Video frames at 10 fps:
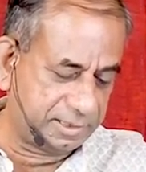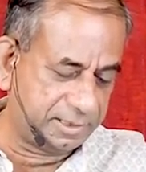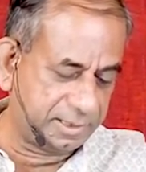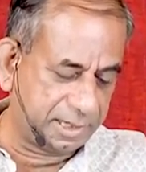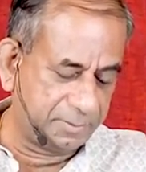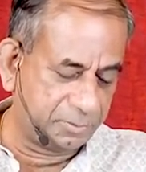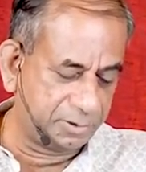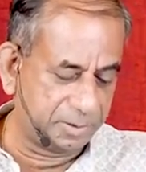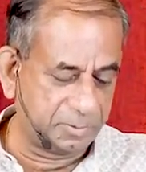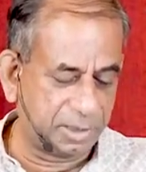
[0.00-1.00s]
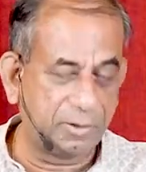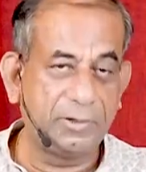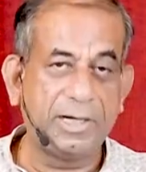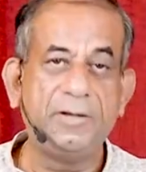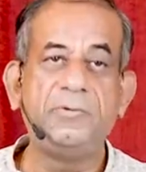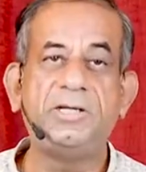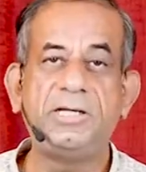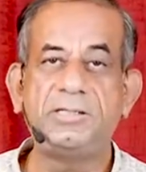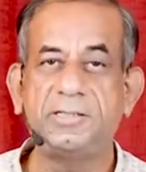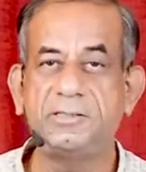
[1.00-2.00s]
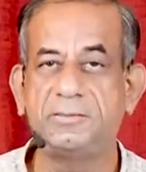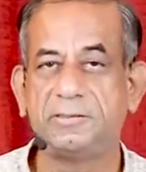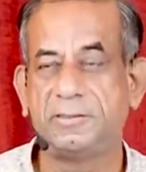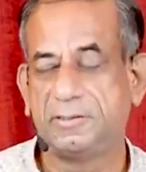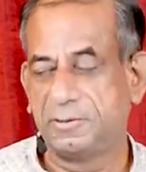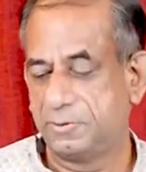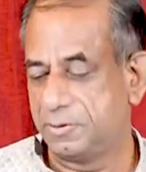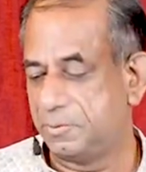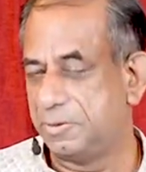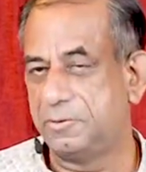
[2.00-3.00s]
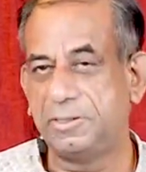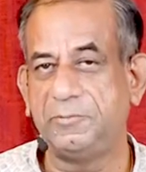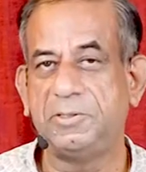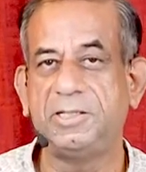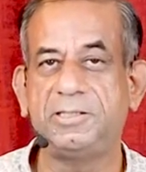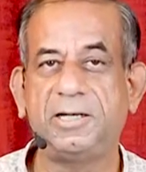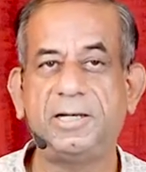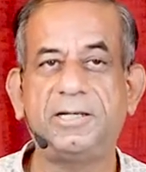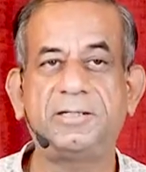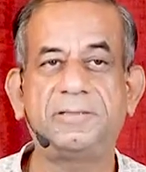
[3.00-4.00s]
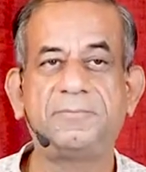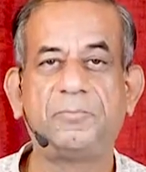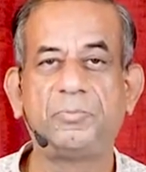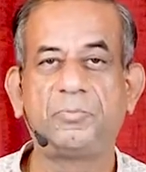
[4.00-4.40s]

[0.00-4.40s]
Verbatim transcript: entire poem now, Invitation, Sri Aurobindo's invitation letter.